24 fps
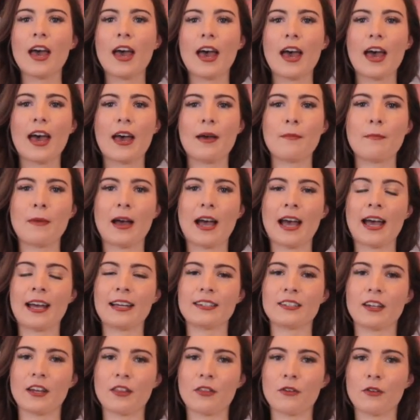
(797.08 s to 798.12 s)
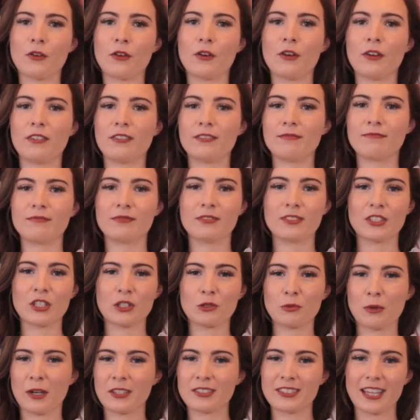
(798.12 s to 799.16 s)
and I thought
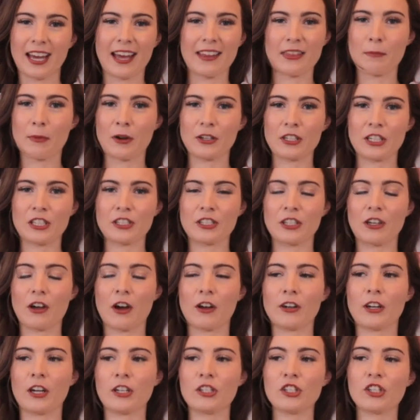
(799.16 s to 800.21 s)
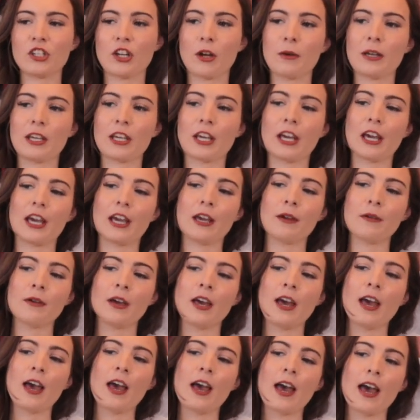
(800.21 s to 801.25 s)
just whilst I had the bodysuit on I'd show it you.
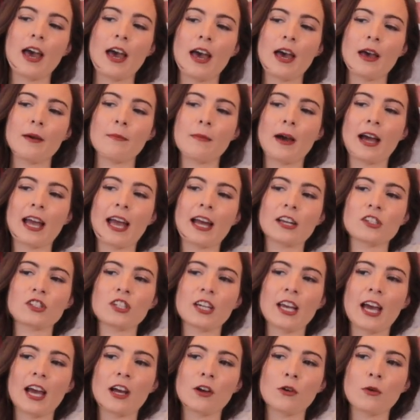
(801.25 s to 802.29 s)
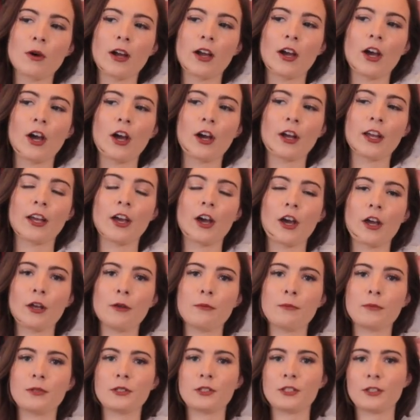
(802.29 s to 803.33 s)
I actually had quite high
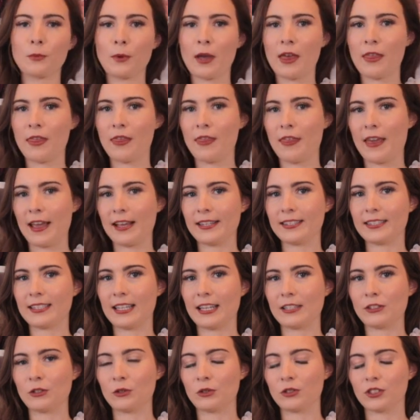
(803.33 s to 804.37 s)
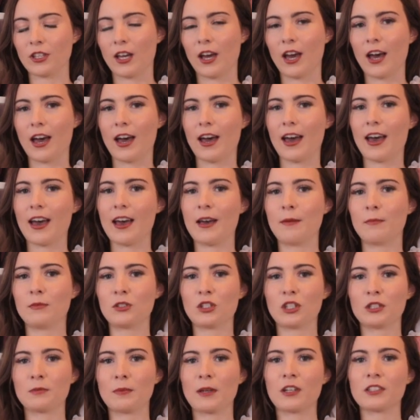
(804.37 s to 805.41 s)
hopes with this little skirt,
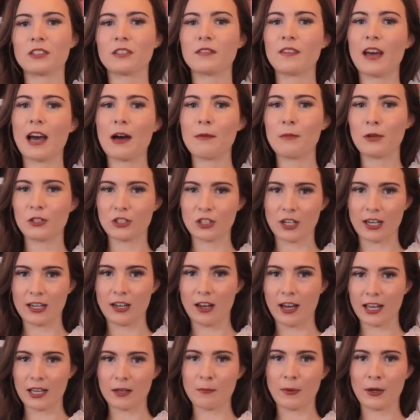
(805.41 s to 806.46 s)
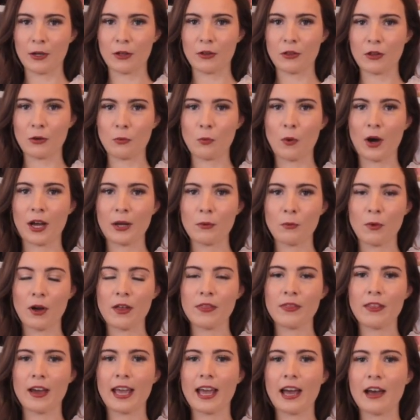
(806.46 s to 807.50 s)
just because of how much I like my other white
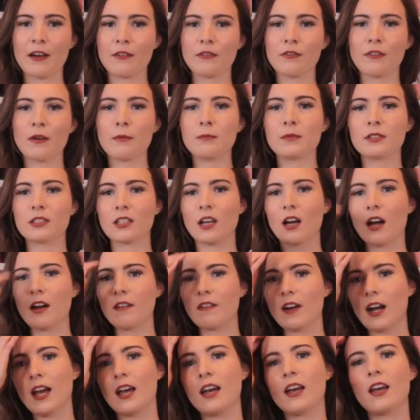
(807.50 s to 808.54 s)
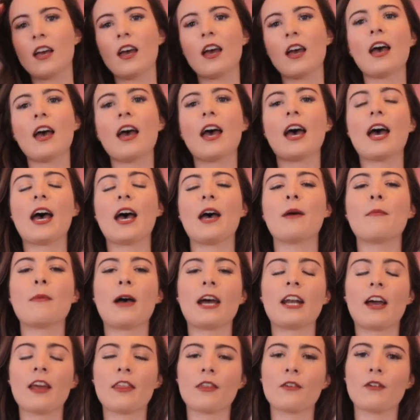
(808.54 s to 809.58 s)
one that I have from Zara,
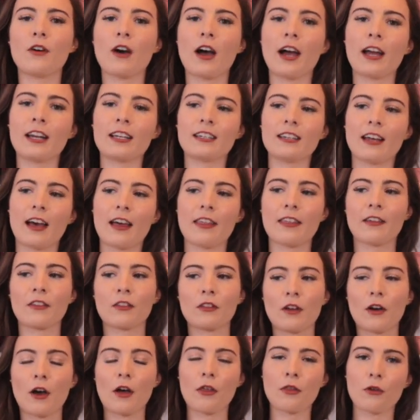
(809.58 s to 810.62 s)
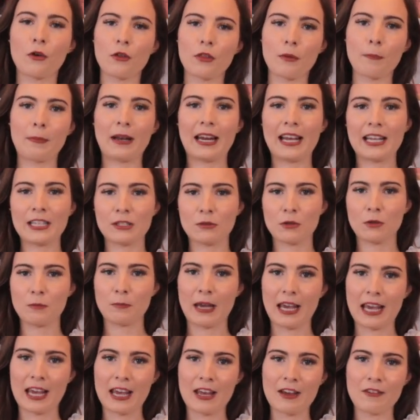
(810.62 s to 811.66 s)
and I thought I thought the pleats would
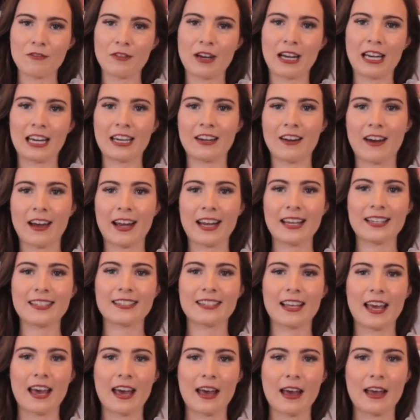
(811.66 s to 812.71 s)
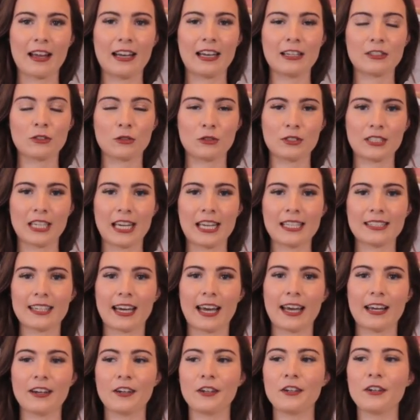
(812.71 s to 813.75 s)
be a really nice little
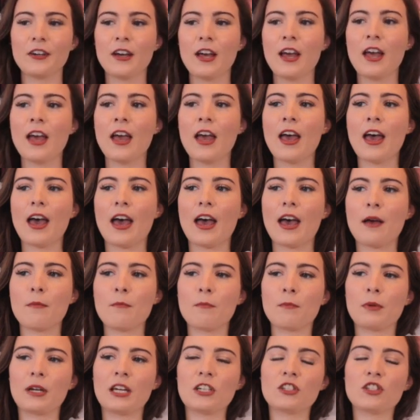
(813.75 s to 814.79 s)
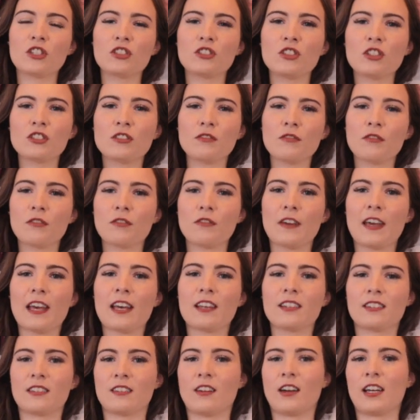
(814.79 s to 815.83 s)
detail, but it just doesn't fit
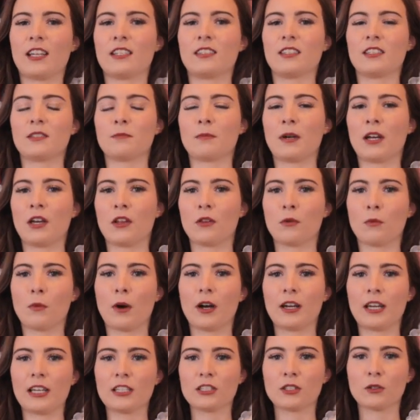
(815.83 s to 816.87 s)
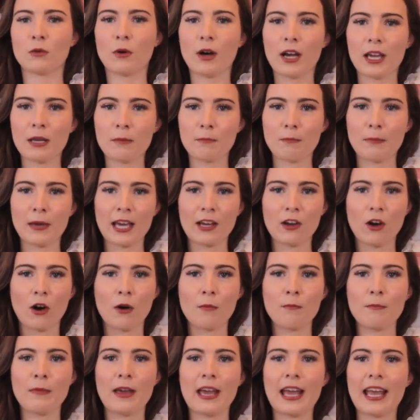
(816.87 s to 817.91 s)
as nice as my other one. It's quite big
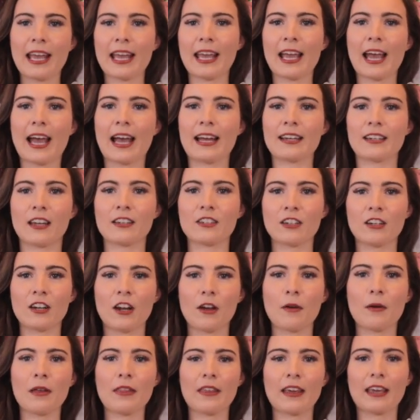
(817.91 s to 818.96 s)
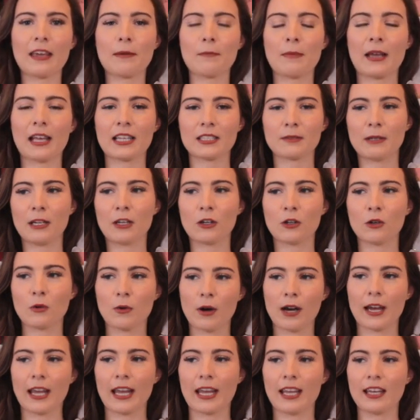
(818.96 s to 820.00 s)
on me, and I don't know, I think it makes me look
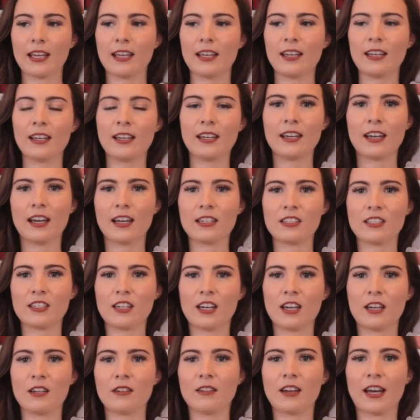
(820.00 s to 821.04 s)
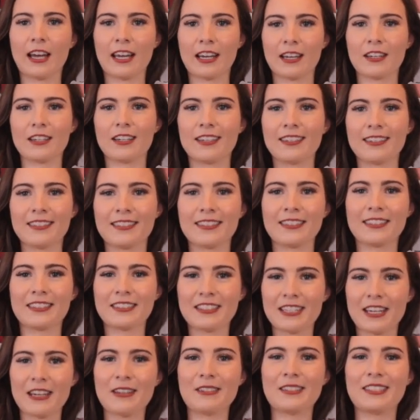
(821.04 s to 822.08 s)
quite, I don't know, like
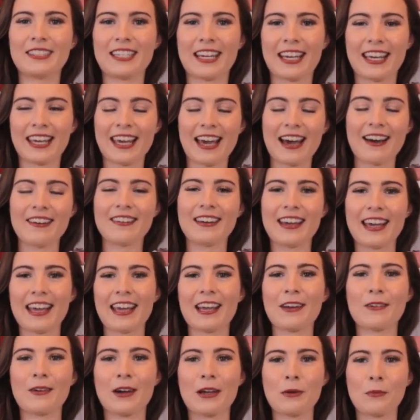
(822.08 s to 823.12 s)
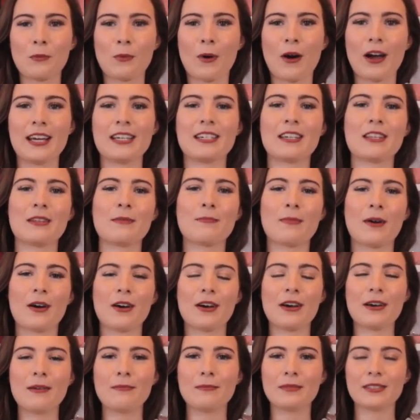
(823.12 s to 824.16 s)
too sticky outy, quite wide at the
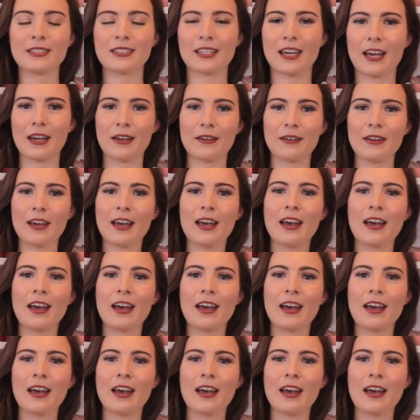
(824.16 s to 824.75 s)
bottom, so